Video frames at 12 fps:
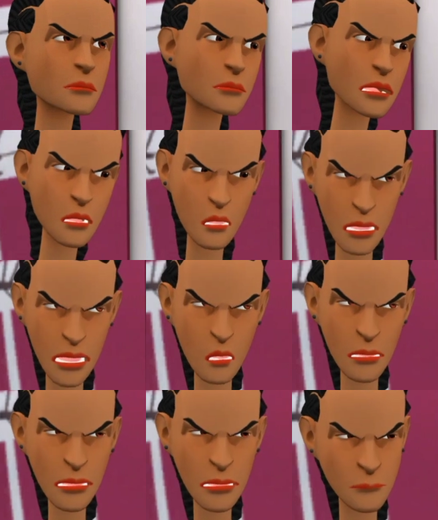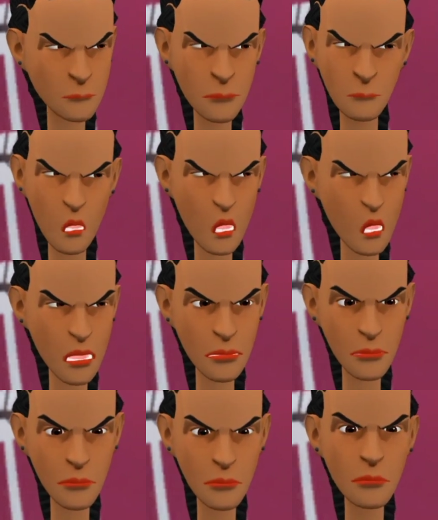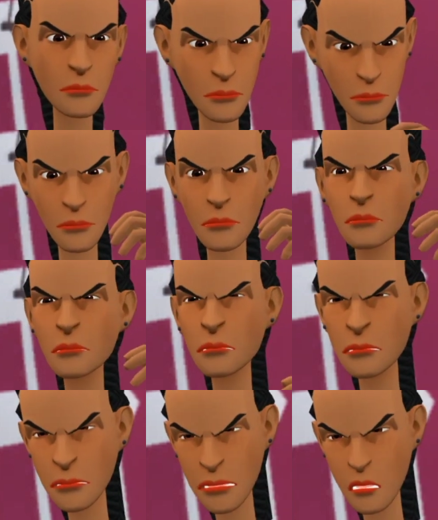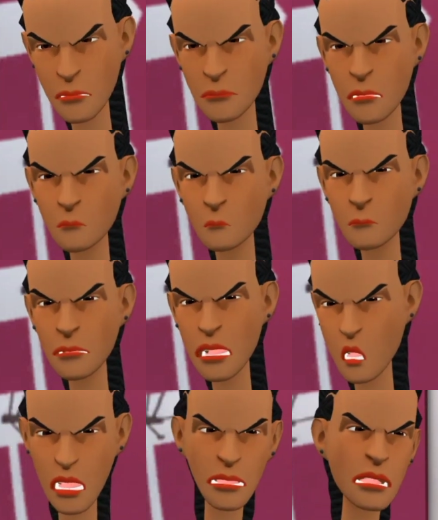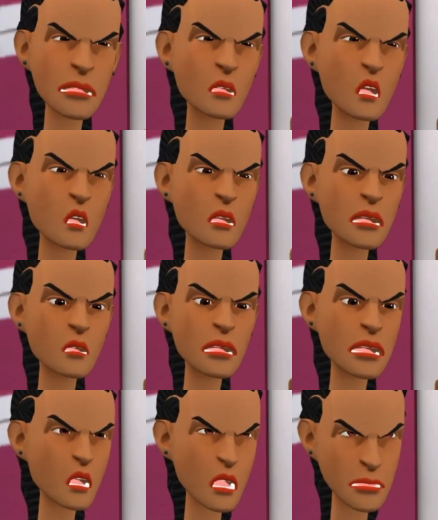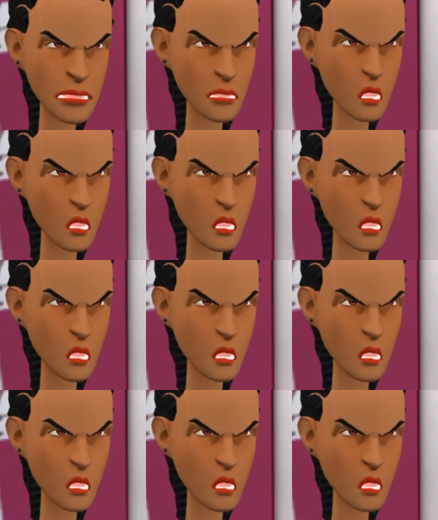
I made a mistake with Richard. Yes, the gym instructor. I made a mistake with